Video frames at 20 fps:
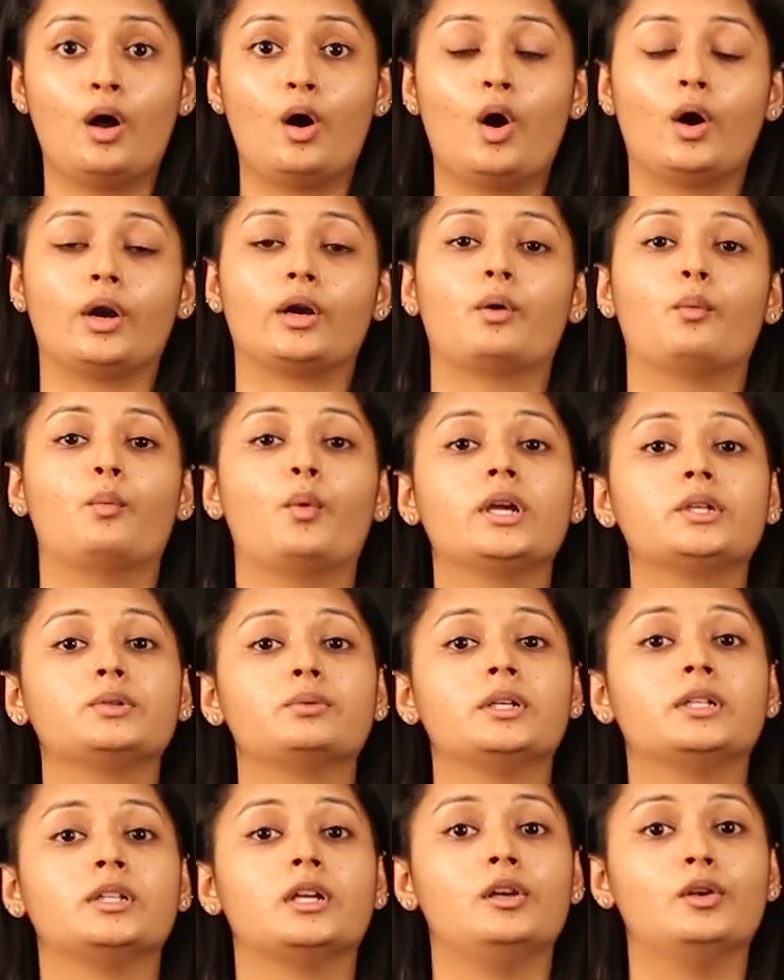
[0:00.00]
or what
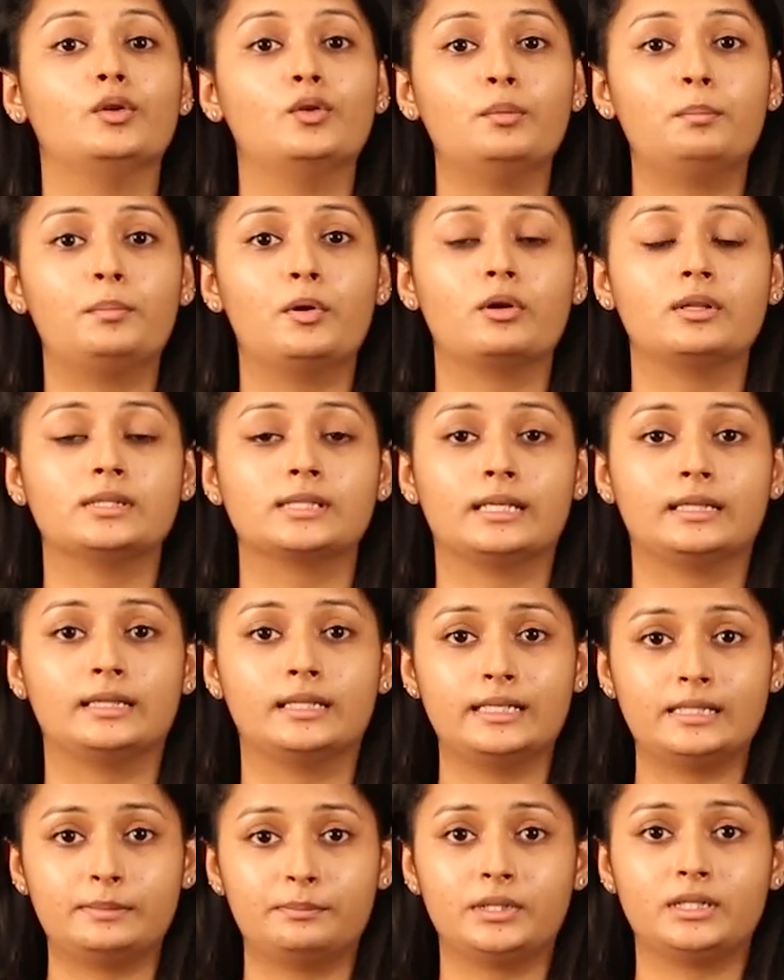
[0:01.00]
were the loopholes in
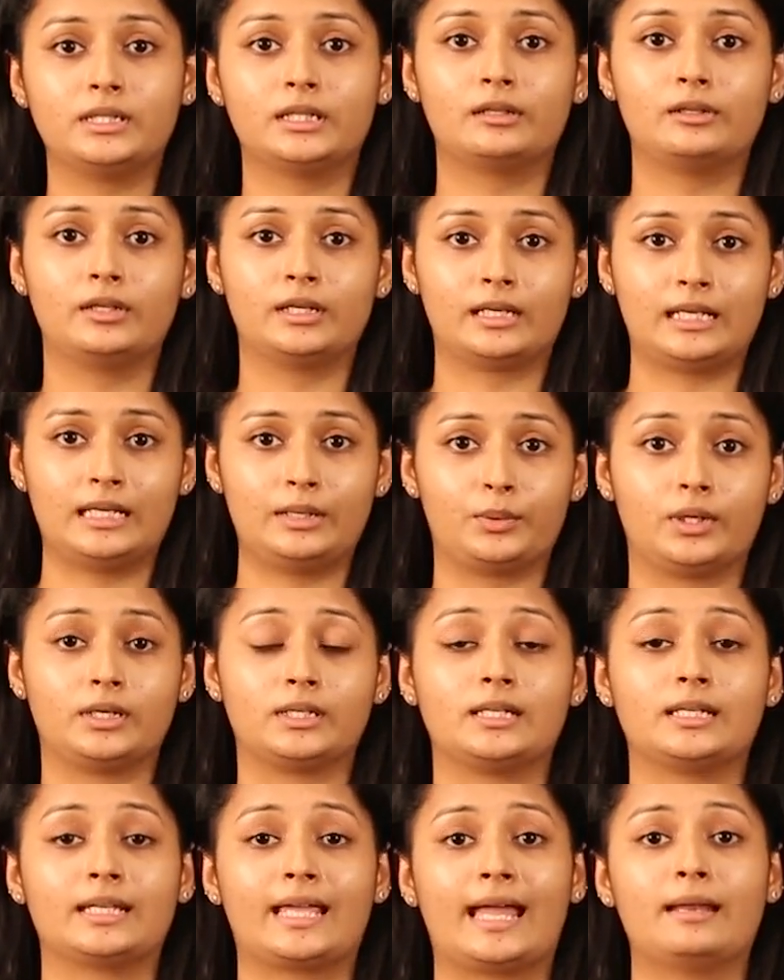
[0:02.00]
this particular
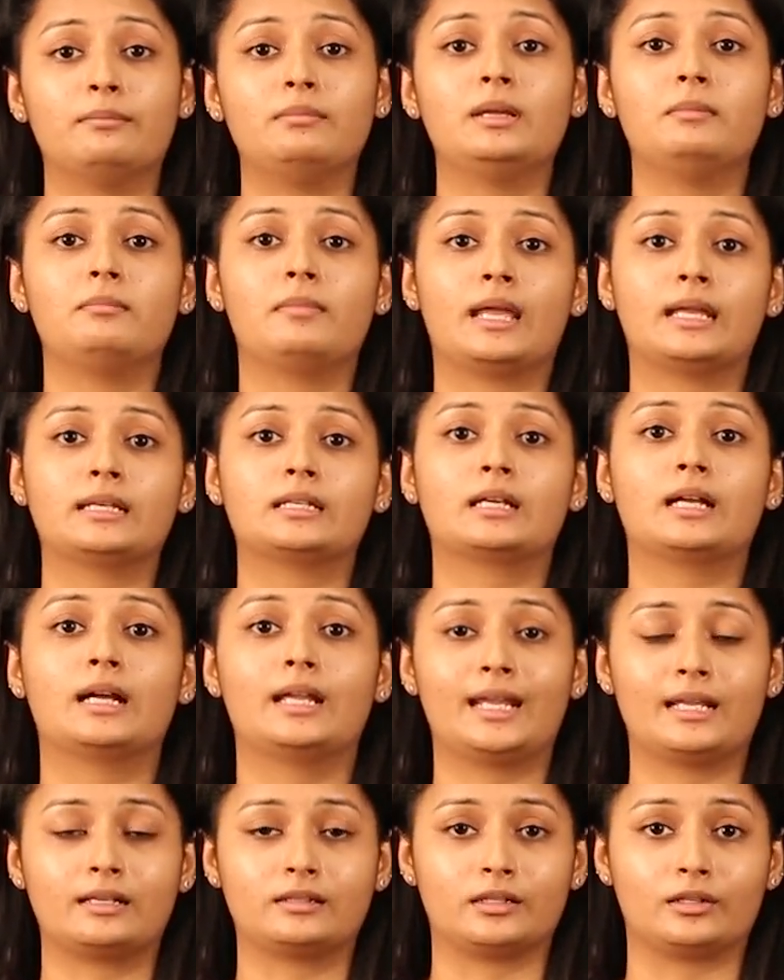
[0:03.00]
event and can be made
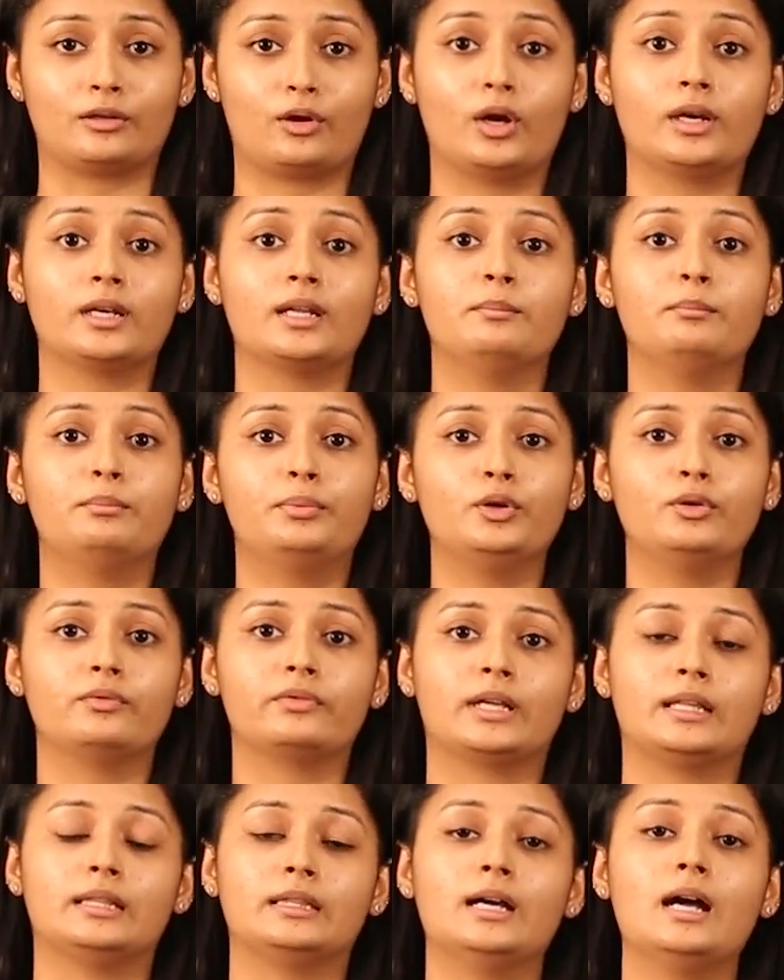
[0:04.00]
corrected or
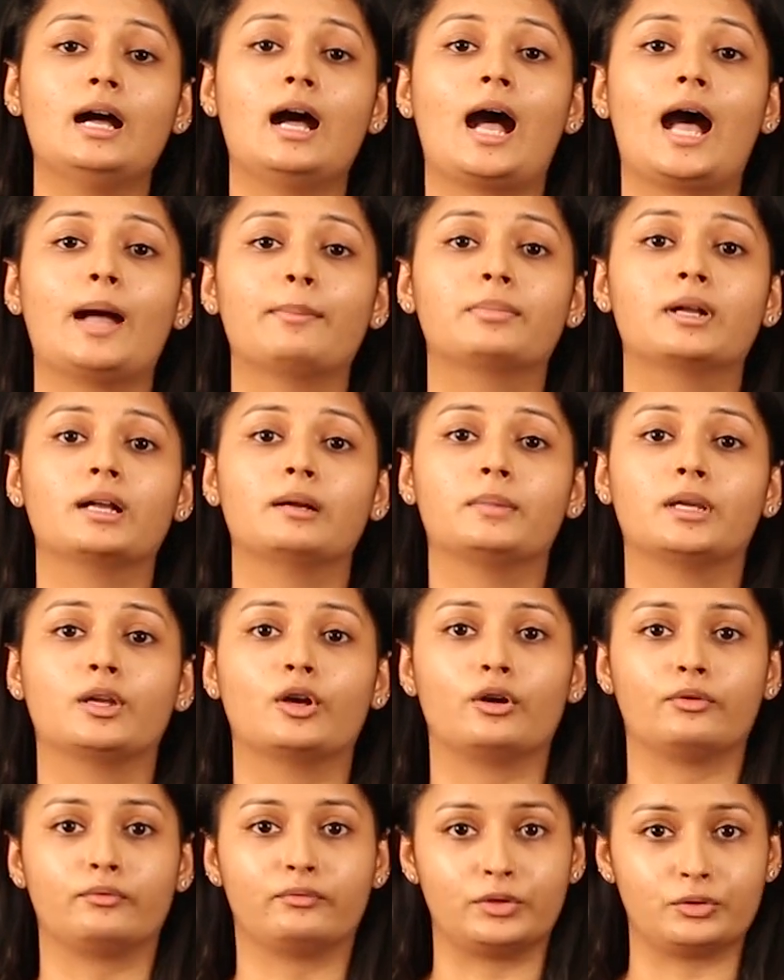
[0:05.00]
improved in the upcoming
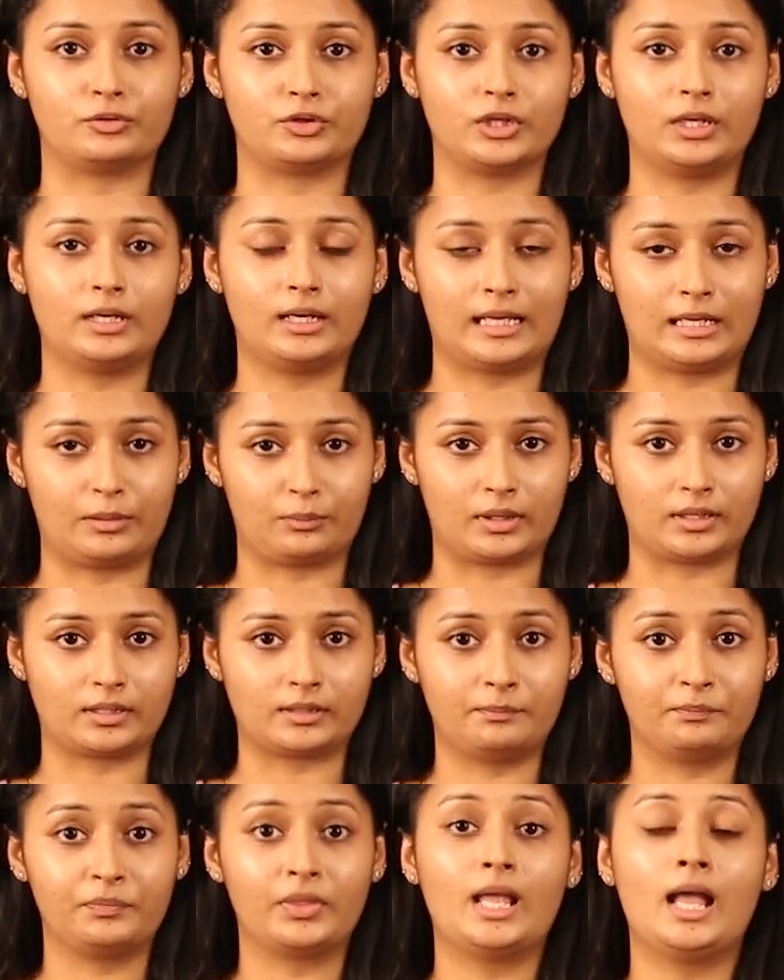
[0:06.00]
or future
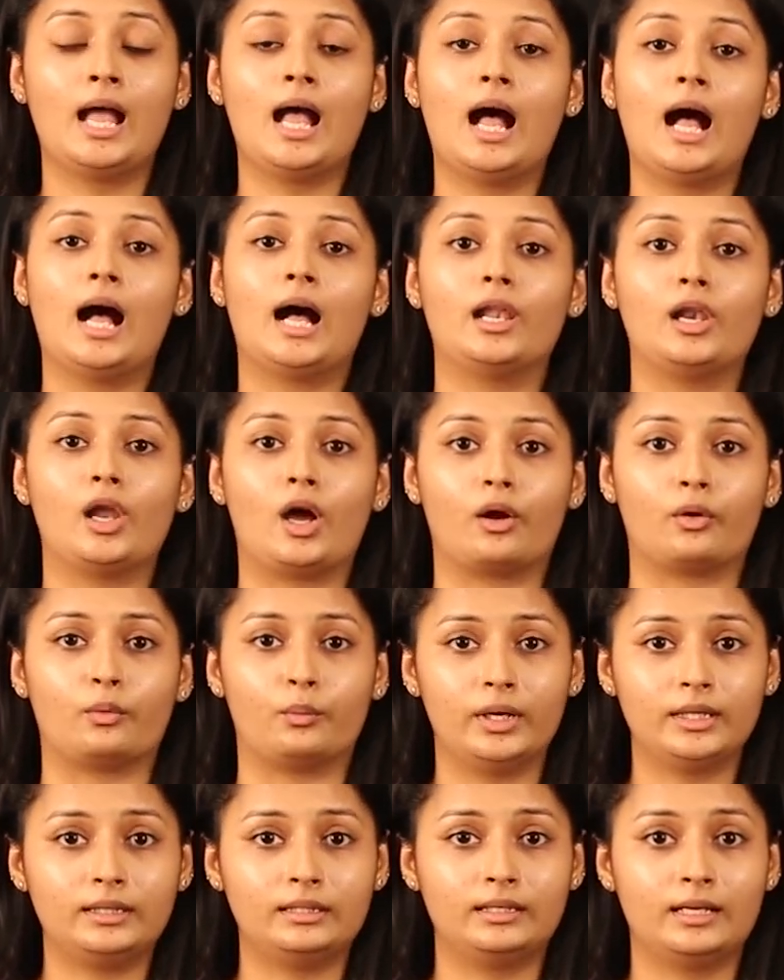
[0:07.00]
event, along
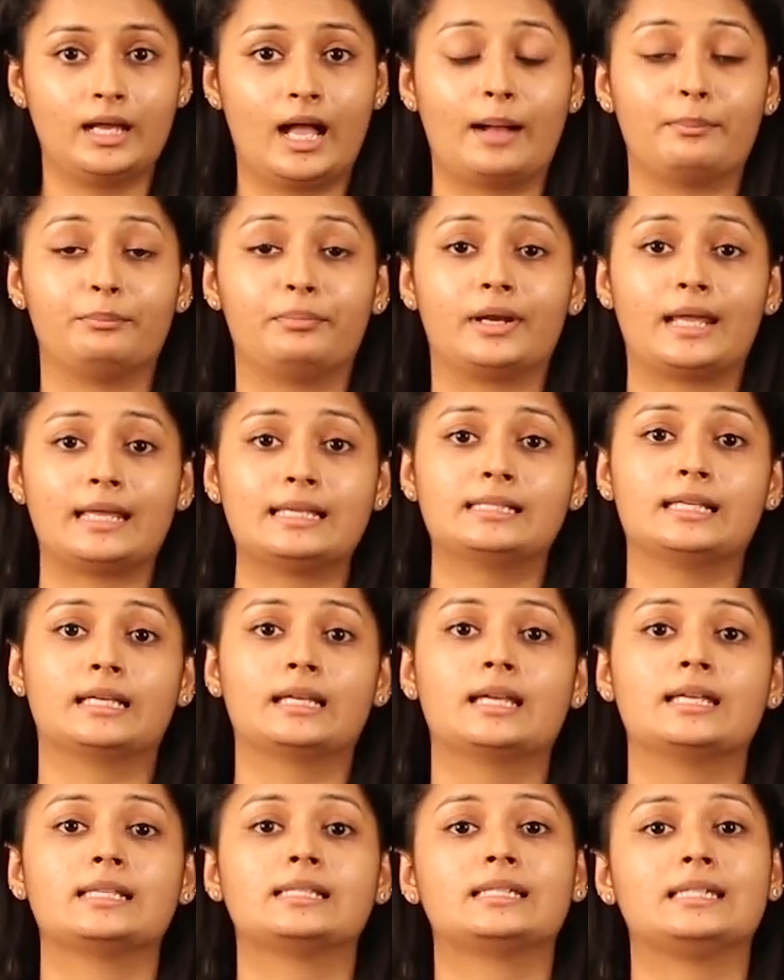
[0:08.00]
with
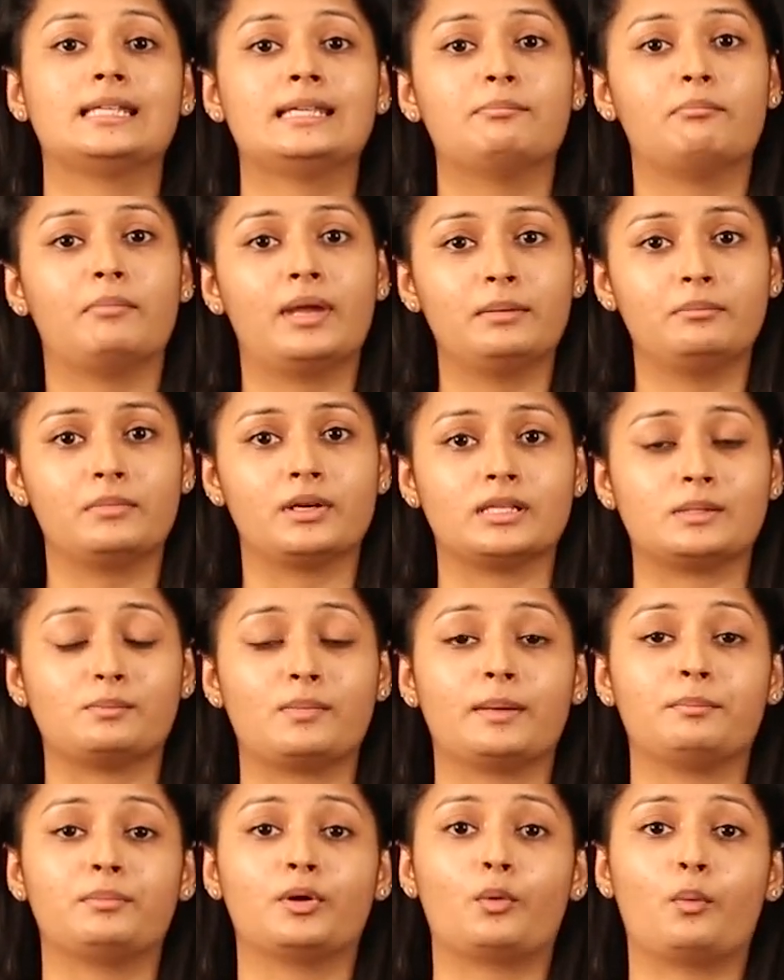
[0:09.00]
appraising his team members
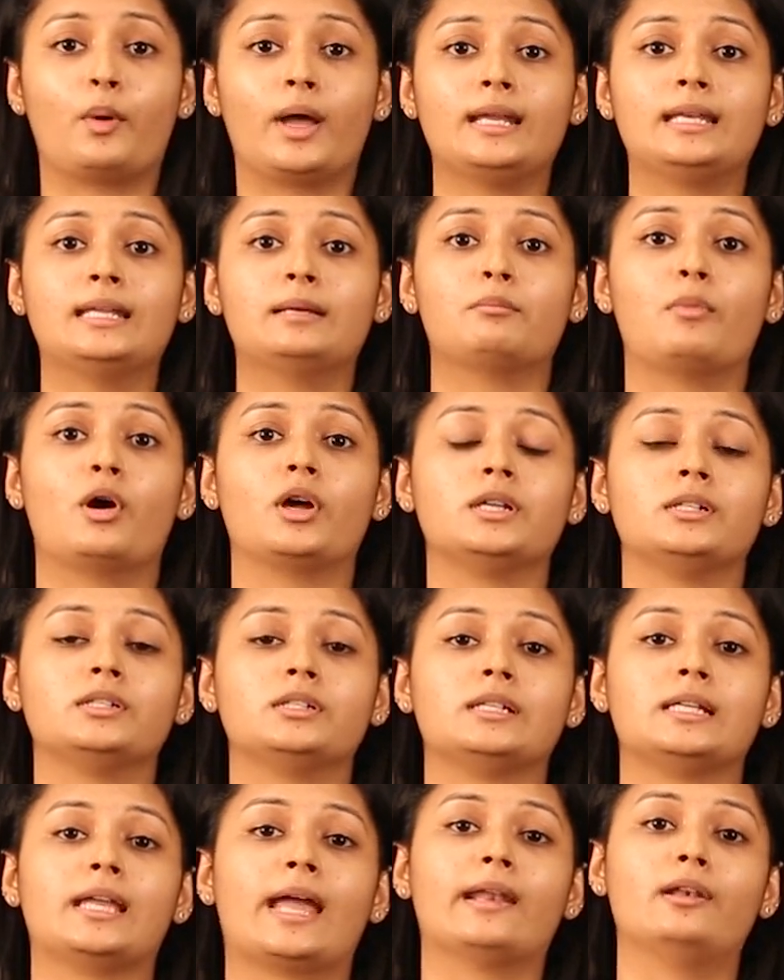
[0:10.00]
by providing
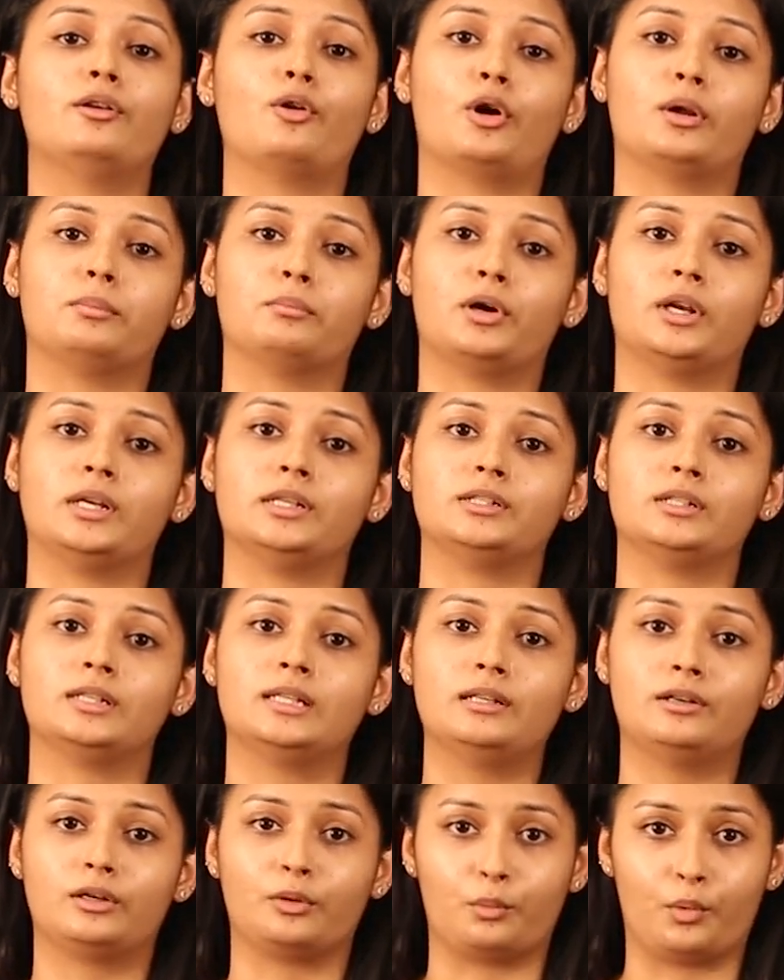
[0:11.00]
monetary and
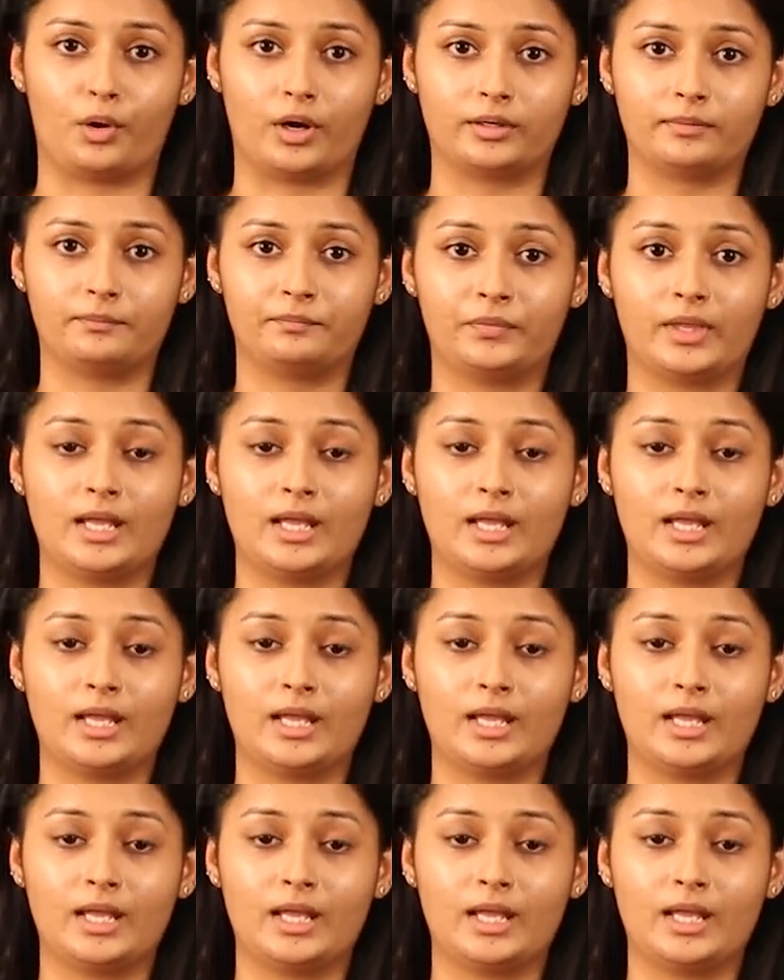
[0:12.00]
non-monetary reward.